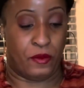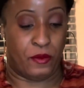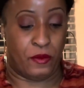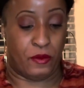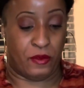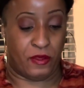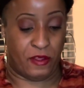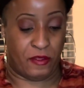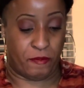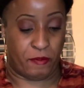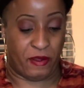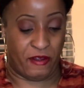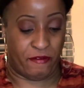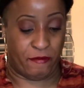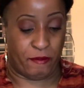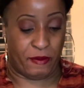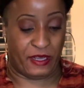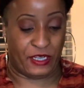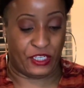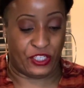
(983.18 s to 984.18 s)
this puff
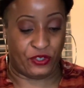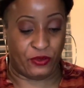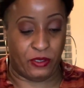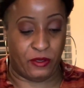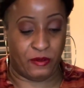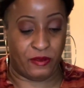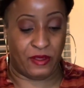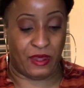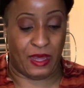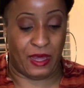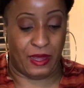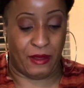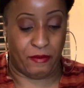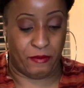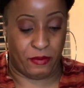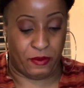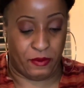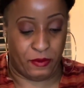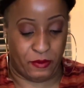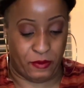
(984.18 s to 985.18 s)
pastry on top.
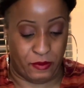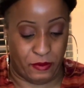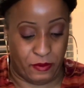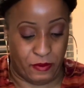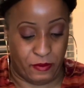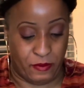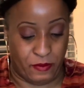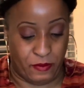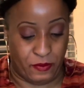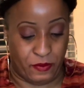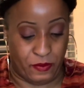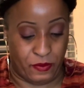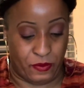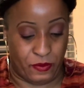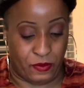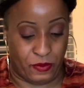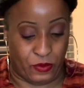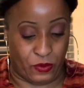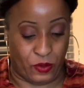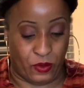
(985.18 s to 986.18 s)

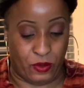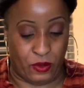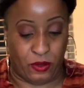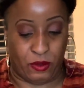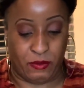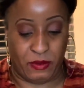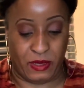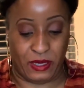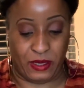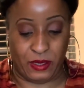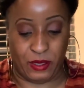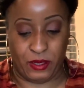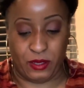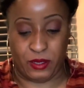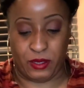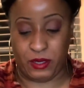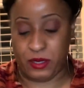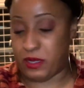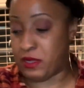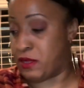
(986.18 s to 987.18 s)
Oh my
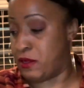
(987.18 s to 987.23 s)
God.